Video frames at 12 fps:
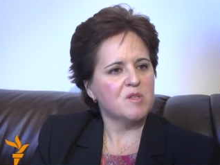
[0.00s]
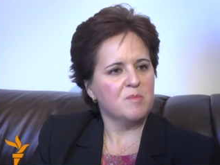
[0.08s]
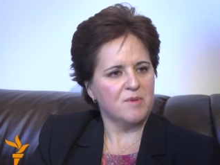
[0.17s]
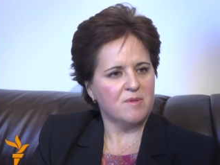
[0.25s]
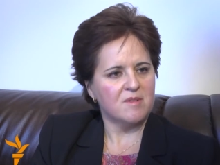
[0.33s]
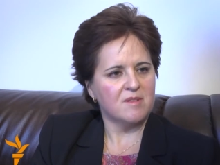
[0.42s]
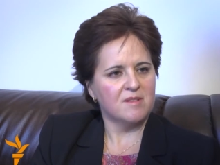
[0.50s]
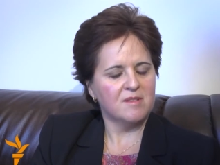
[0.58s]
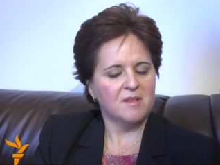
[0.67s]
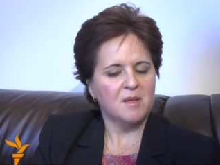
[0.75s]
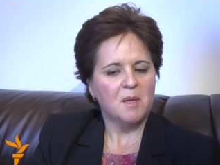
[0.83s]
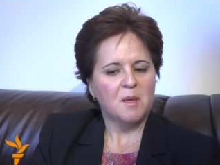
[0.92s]

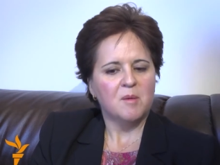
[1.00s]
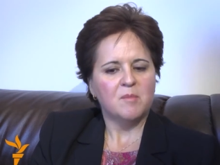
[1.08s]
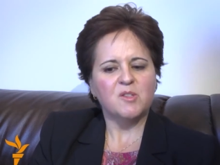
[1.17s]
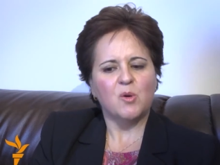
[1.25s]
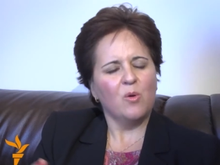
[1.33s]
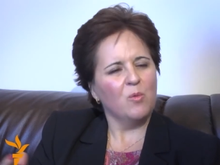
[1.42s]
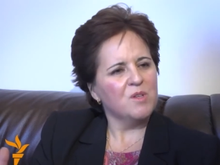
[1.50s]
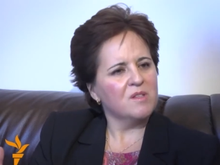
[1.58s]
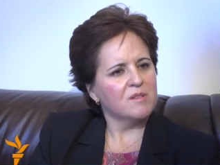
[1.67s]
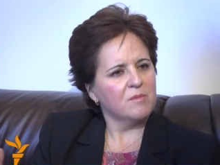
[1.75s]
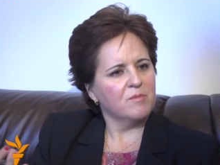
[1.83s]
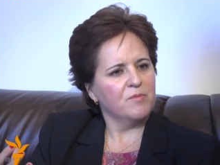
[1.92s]
experiences, but
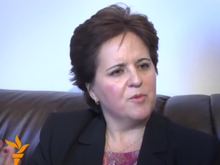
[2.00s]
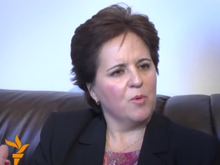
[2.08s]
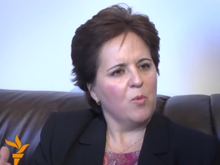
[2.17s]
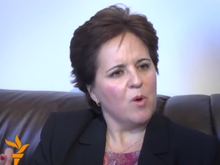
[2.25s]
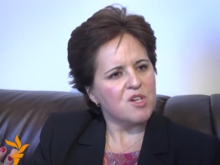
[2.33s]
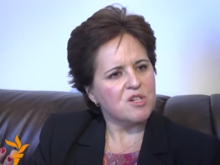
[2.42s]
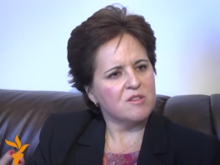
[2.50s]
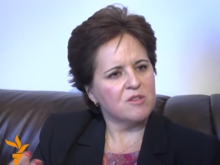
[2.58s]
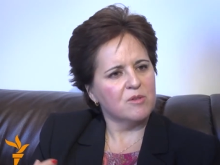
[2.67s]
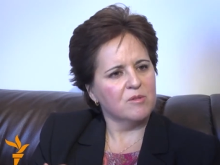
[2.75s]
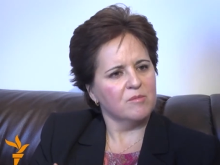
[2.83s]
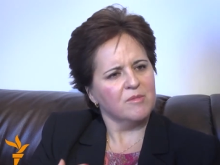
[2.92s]
always from
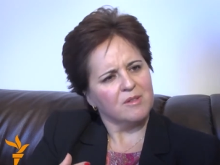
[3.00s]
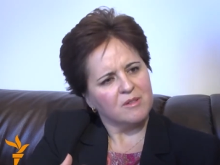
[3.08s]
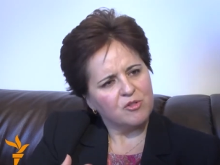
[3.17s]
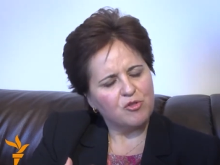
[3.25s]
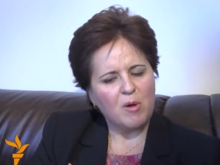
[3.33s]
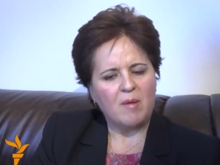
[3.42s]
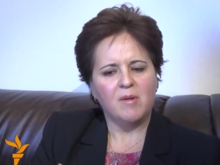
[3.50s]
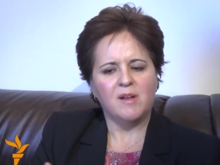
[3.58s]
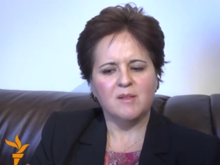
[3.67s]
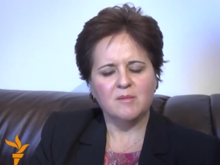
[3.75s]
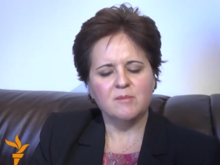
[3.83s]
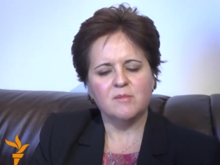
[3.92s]
Washington,
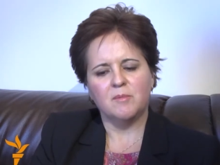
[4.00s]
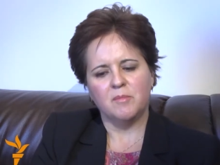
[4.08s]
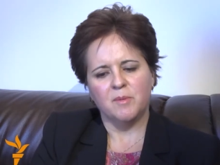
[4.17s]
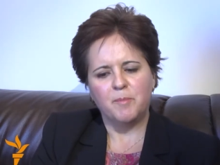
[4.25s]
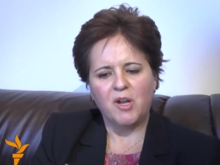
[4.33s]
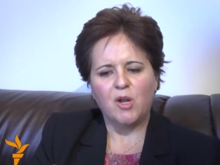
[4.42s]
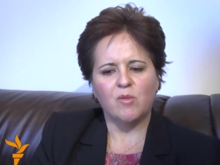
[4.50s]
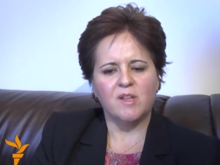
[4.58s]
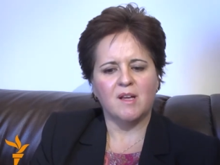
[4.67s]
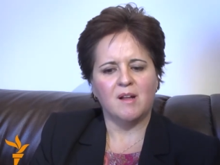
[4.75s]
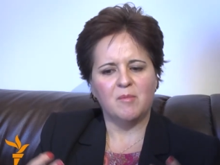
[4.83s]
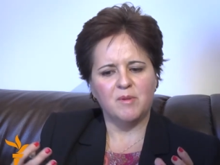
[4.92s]
traveling
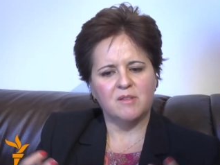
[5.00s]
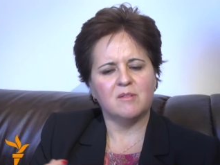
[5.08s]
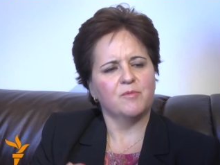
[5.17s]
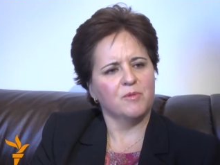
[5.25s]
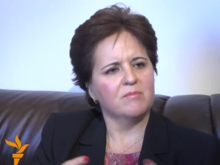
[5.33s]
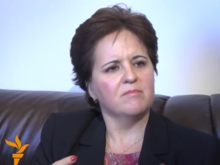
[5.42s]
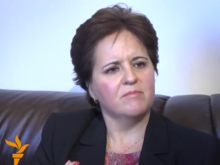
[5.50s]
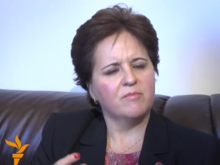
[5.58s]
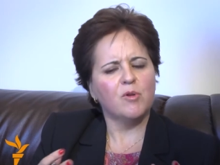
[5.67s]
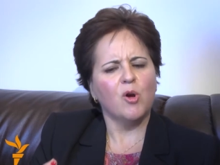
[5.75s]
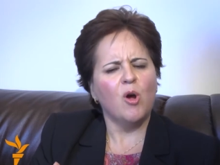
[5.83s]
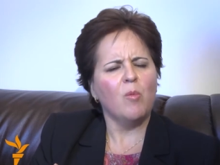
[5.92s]
periodically, but
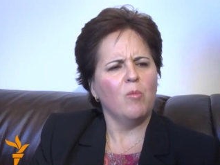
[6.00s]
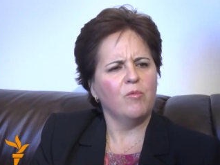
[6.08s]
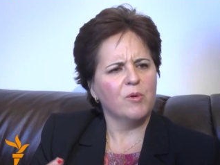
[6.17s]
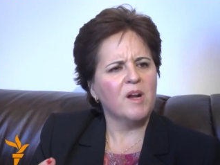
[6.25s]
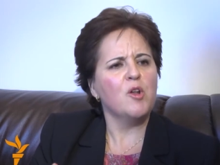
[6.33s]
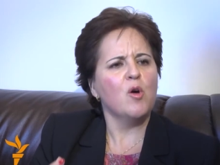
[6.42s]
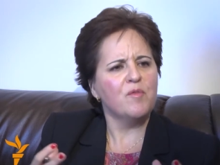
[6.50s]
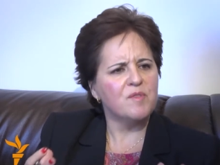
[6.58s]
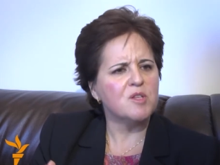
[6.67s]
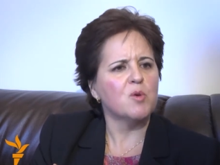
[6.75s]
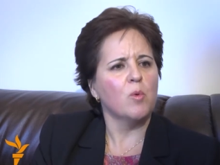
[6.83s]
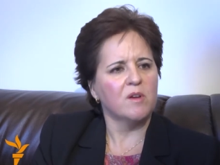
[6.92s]
from an
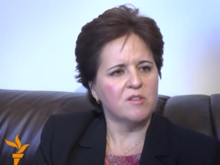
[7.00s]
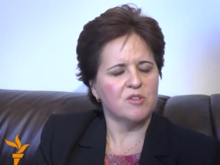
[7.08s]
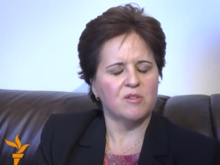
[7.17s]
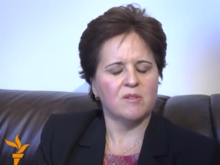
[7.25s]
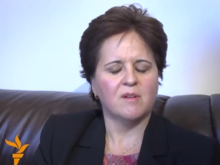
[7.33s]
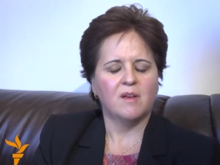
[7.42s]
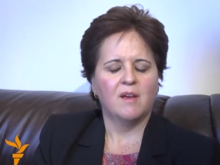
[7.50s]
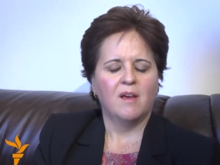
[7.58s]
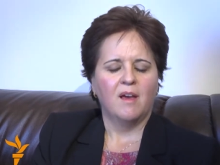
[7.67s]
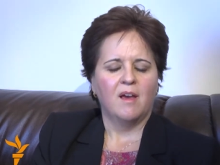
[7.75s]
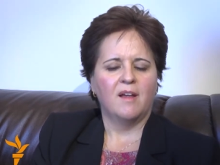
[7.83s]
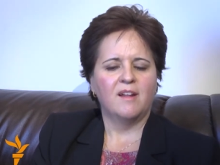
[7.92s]
office in Washington.
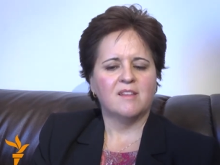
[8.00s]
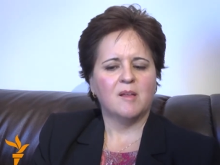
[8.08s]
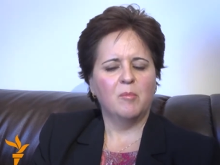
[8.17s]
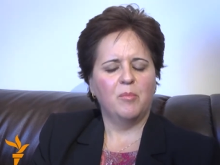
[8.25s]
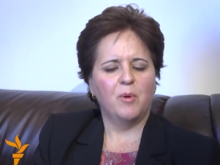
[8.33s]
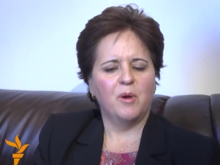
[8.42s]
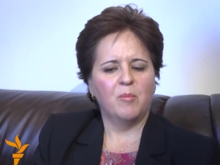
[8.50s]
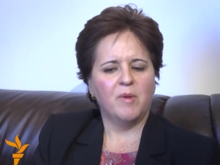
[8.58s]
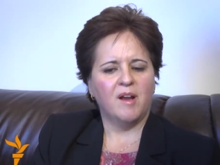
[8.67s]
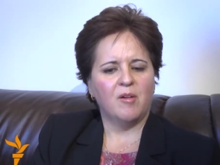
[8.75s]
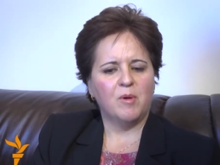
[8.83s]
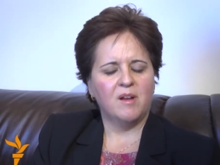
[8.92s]
And at some point in
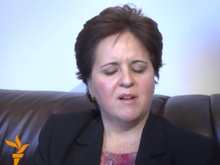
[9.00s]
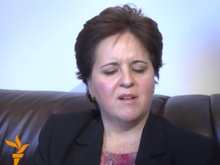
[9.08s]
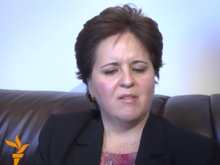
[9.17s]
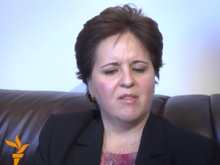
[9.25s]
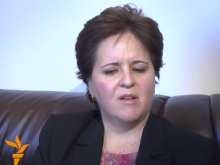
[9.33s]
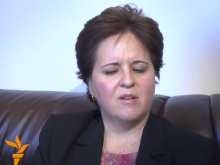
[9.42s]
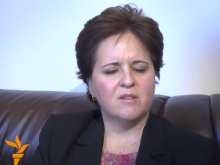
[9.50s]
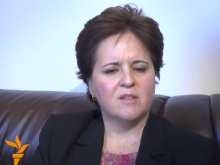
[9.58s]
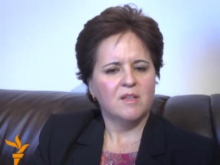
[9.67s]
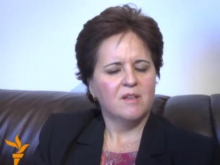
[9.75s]
my career, I thought,